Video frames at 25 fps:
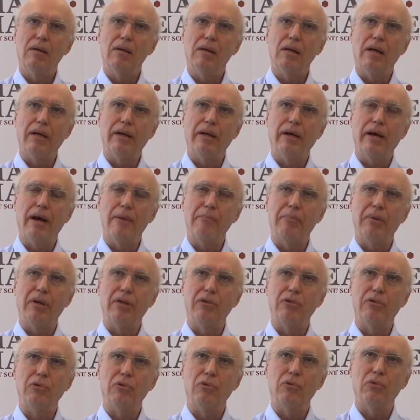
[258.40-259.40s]
And I
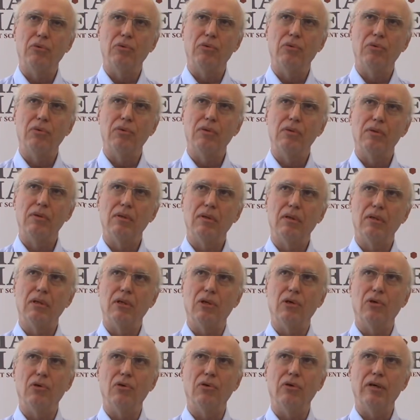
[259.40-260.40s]
happened to
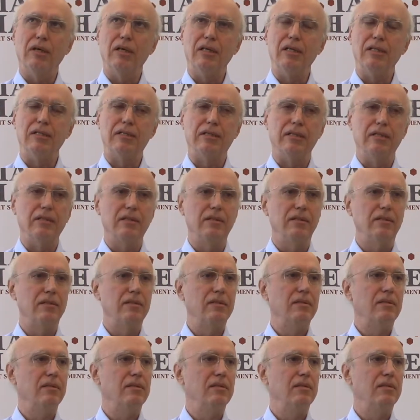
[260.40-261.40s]
go and listen
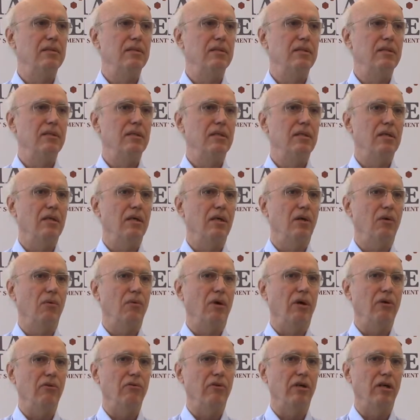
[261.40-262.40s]

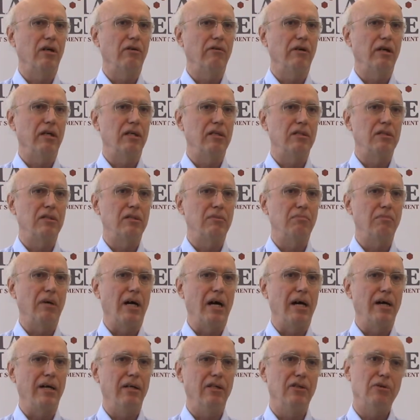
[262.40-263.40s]
one of the greatest
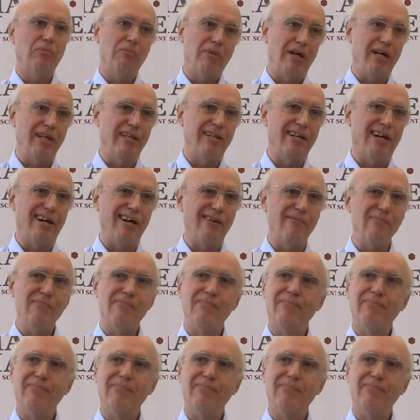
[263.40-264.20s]
minds of my time,